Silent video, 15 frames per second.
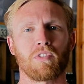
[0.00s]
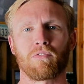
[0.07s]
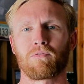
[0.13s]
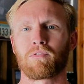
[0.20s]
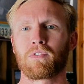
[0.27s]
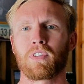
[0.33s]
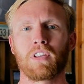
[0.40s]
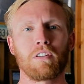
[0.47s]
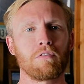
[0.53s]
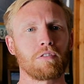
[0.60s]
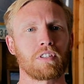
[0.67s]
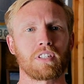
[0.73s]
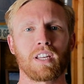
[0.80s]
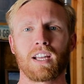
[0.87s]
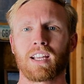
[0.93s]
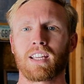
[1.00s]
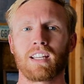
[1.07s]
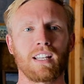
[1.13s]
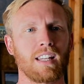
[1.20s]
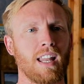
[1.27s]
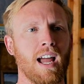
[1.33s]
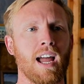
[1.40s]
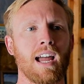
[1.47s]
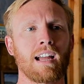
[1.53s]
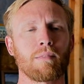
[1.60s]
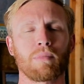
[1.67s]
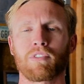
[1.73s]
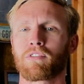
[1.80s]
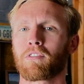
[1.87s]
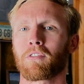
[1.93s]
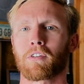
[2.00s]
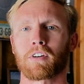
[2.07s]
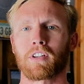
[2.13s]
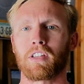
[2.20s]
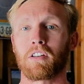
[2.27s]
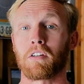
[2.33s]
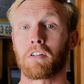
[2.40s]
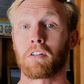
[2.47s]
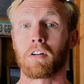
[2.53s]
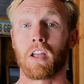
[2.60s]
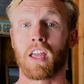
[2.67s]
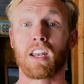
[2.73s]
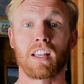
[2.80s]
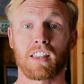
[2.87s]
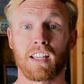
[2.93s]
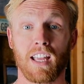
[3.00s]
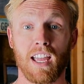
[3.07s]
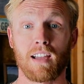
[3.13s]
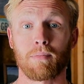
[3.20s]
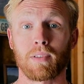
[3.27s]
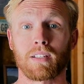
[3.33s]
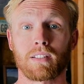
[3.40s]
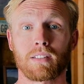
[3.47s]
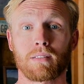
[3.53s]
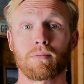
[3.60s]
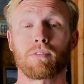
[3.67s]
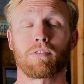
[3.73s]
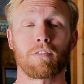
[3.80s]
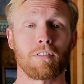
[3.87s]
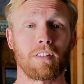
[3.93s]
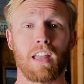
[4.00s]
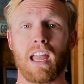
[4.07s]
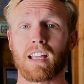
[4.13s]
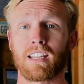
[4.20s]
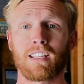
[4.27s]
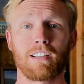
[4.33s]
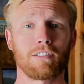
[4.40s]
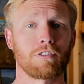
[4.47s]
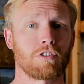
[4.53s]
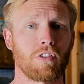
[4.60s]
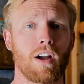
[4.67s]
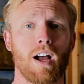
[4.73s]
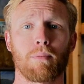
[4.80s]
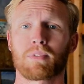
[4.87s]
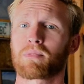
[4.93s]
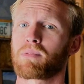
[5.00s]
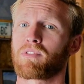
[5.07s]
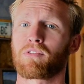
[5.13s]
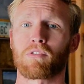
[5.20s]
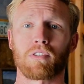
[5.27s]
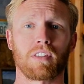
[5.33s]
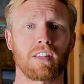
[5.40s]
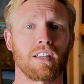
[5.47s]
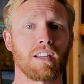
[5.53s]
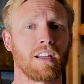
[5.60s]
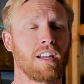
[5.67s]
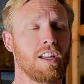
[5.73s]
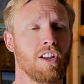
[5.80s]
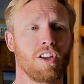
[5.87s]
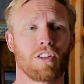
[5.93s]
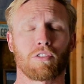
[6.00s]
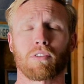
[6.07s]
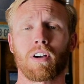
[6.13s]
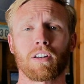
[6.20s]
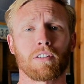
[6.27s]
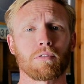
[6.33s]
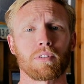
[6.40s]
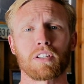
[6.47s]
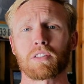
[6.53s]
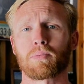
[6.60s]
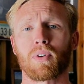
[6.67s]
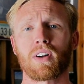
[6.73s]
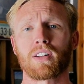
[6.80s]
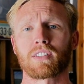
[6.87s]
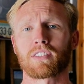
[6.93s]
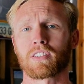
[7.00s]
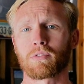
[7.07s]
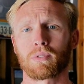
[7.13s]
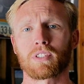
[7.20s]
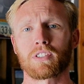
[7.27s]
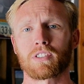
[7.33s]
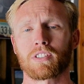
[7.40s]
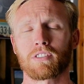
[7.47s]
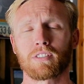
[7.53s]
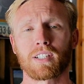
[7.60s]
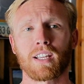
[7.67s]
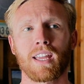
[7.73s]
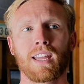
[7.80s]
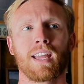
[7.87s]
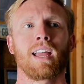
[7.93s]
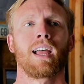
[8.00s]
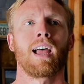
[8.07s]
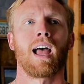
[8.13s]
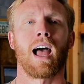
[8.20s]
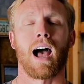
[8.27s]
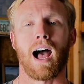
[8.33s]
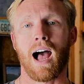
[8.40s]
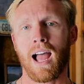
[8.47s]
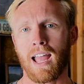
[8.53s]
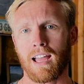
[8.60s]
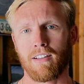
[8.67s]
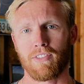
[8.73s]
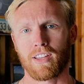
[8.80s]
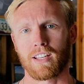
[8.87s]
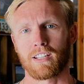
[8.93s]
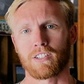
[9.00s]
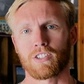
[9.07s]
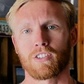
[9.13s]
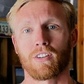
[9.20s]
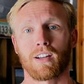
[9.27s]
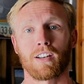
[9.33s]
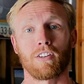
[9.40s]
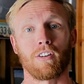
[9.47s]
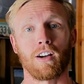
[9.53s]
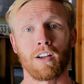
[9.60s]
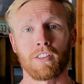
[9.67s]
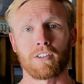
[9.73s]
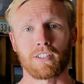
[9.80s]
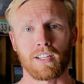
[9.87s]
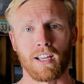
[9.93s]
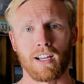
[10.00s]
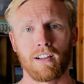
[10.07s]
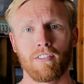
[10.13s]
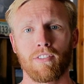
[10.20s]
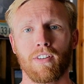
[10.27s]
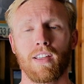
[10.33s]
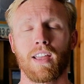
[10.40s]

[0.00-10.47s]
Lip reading: few second lag before, anything happens, before that gear drops, before the throttle responds to what you're doing? I have that issue. I know others have.